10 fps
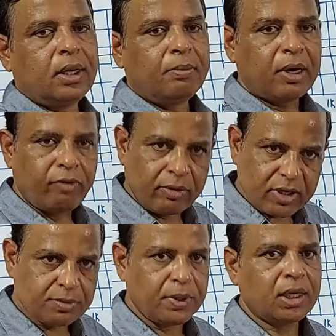But when we
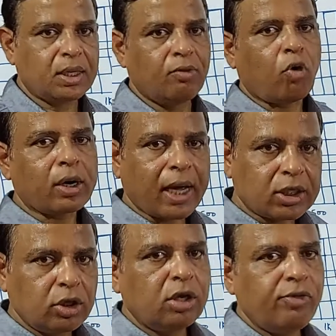speak, what
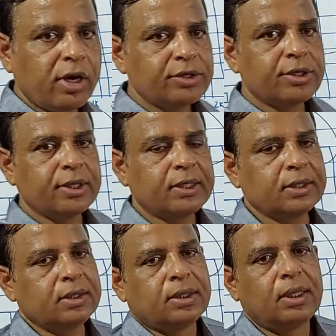actually we are
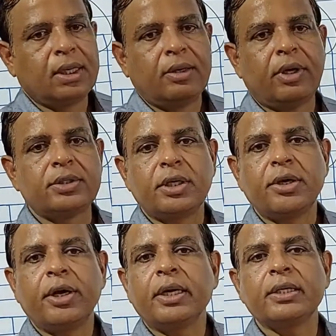generating? We are
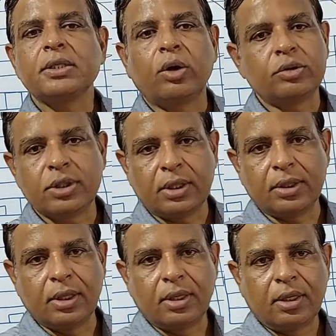generating a sound
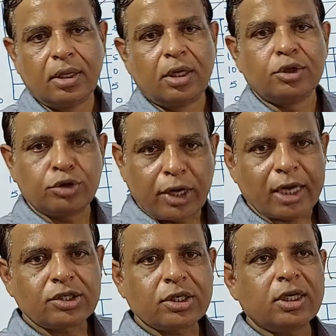signal. So
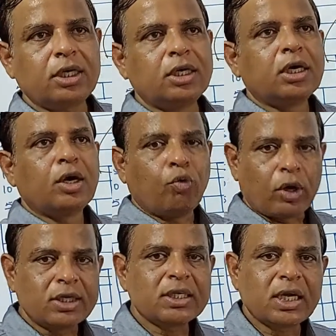naturally, what
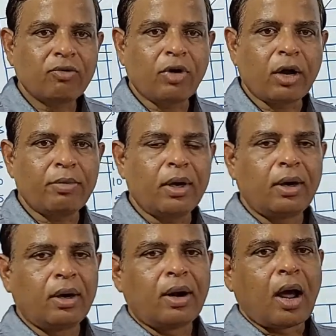is the requirement?
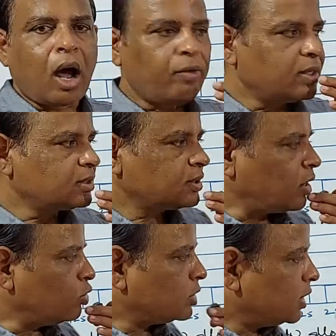Our
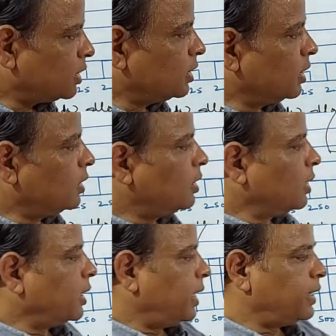sound signal,
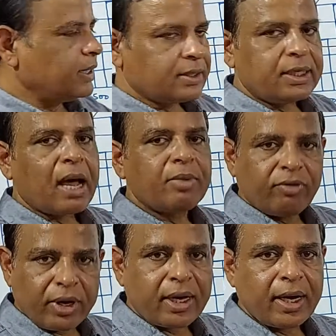it doesn't
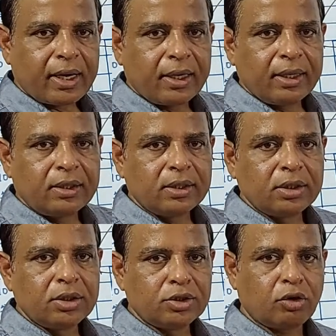amplify directly.
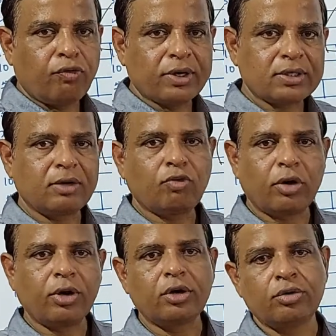So first thing what
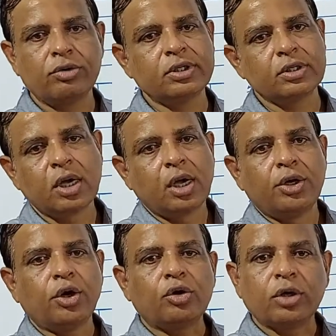you have to do is,
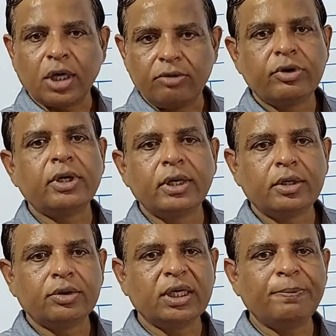you have to convert it
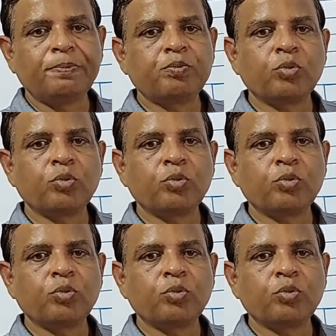into the